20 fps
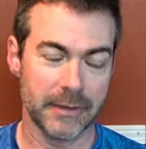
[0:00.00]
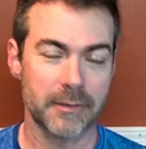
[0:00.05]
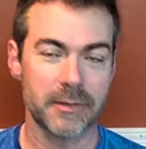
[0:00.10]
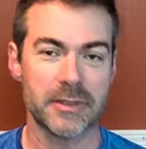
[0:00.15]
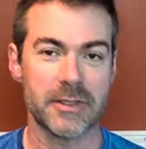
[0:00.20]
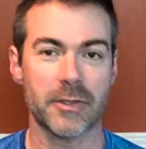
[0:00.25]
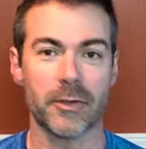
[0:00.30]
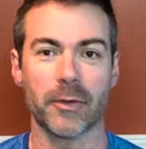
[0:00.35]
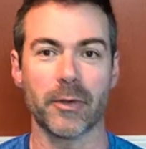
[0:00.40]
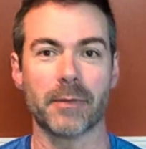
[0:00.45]

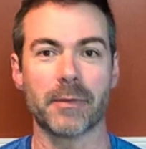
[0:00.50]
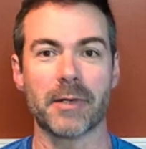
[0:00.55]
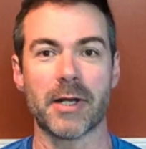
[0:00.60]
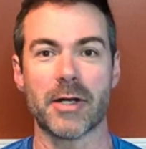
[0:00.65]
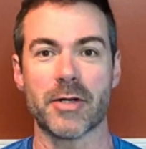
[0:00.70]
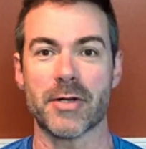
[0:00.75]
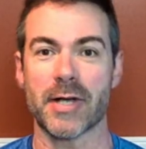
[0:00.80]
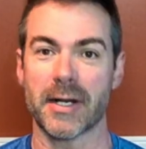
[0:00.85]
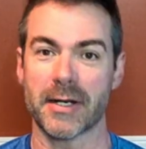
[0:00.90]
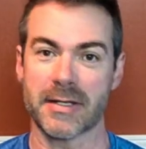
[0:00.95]
so I'm not
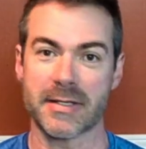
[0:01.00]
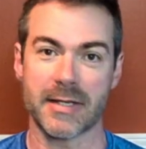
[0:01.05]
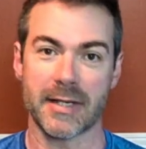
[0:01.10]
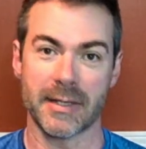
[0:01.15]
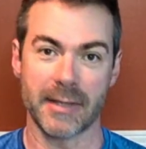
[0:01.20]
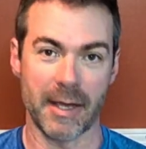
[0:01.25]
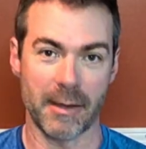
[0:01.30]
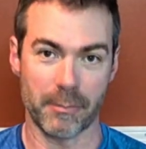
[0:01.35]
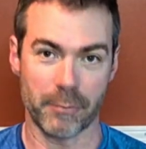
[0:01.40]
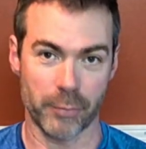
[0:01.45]
trying to say
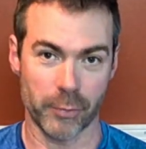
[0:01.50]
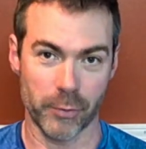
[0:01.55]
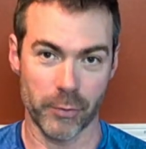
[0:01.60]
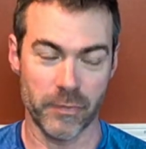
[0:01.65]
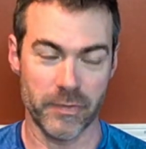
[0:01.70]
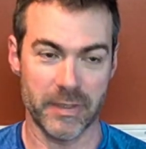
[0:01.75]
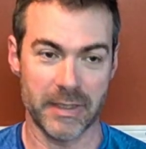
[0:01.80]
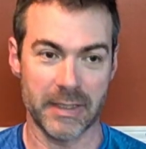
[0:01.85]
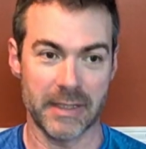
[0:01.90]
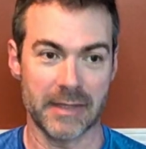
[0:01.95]
that
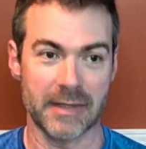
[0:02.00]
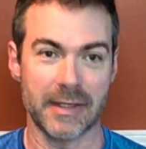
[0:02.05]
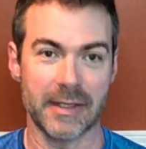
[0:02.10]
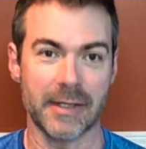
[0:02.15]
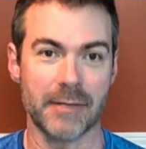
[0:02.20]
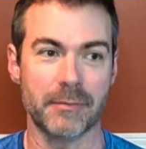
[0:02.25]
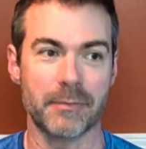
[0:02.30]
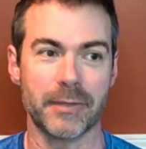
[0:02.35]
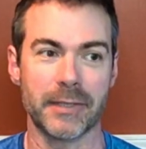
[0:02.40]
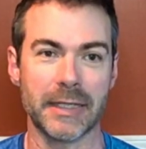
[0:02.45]
proves
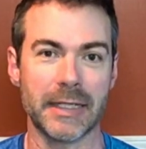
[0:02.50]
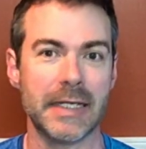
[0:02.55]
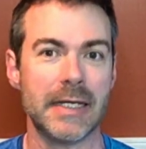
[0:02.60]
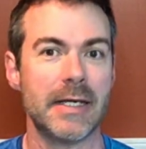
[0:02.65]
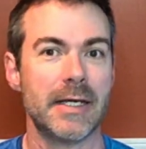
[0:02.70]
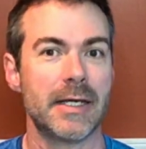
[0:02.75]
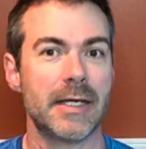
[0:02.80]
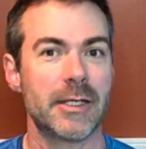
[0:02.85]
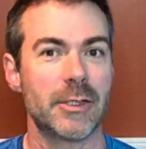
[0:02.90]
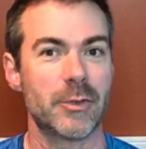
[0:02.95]
anything, but
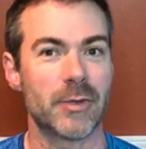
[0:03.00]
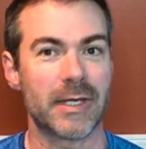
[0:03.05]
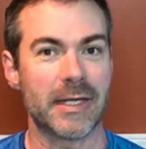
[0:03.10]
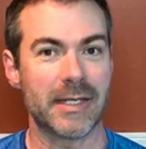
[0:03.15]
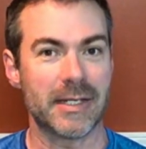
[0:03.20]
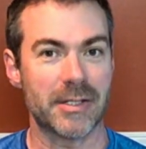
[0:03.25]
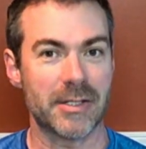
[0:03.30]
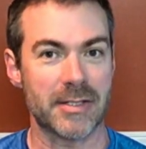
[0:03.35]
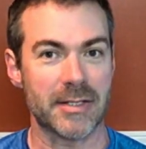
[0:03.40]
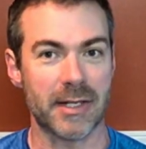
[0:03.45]
you
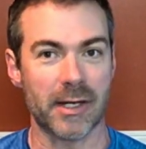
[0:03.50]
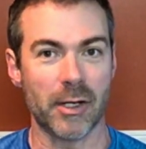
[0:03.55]
can't just say,